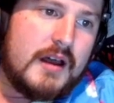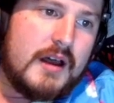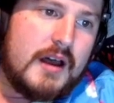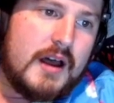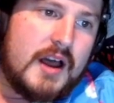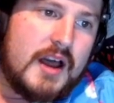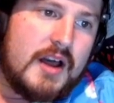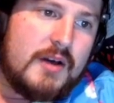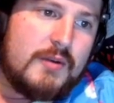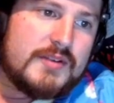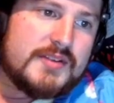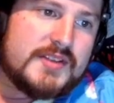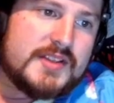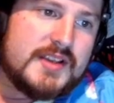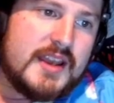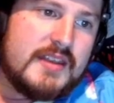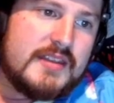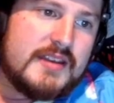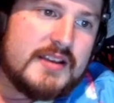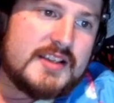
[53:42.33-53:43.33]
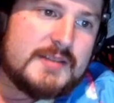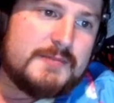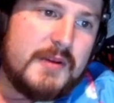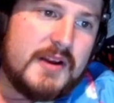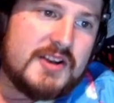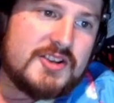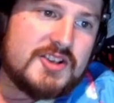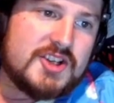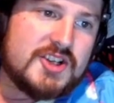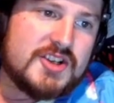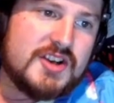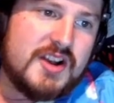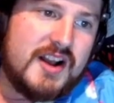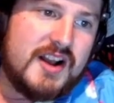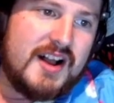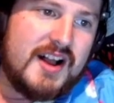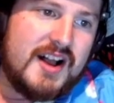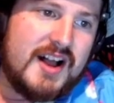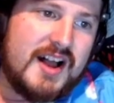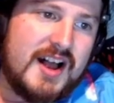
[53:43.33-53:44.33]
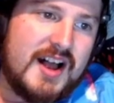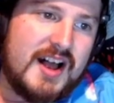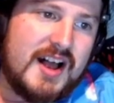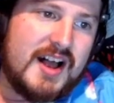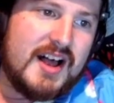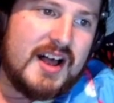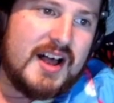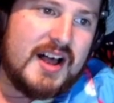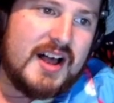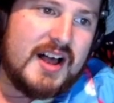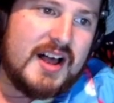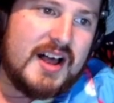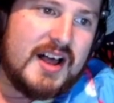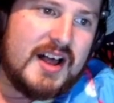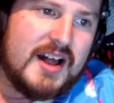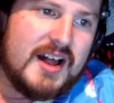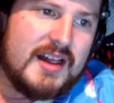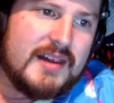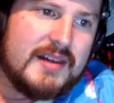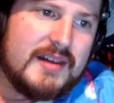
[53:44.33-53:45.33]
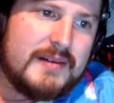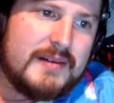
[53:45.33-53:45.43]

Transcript: I will say this much. Uh...